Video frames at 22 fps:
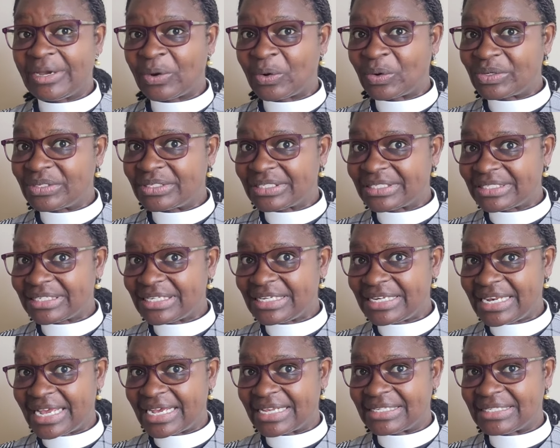
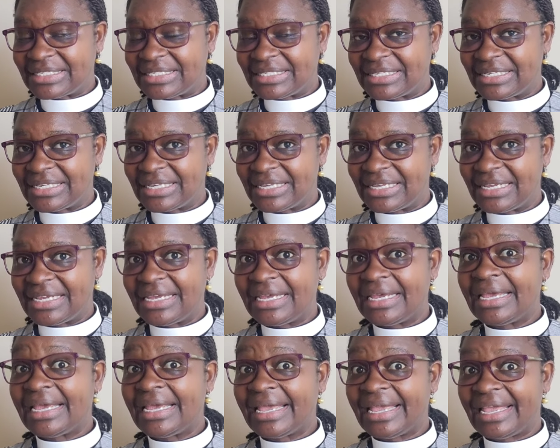considers
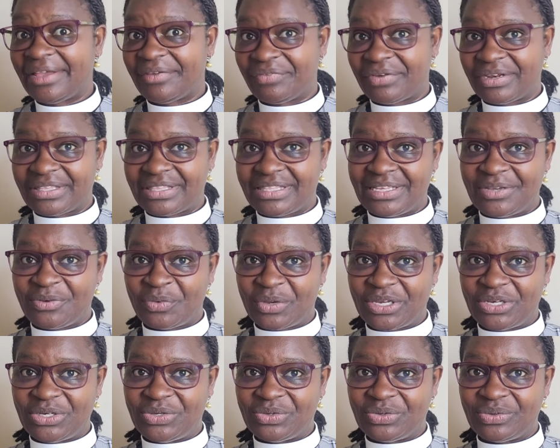everything
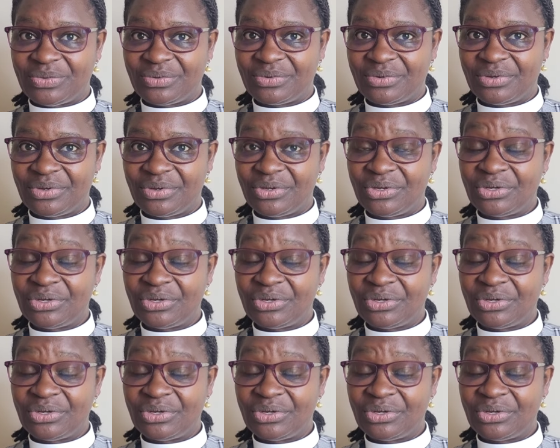we do.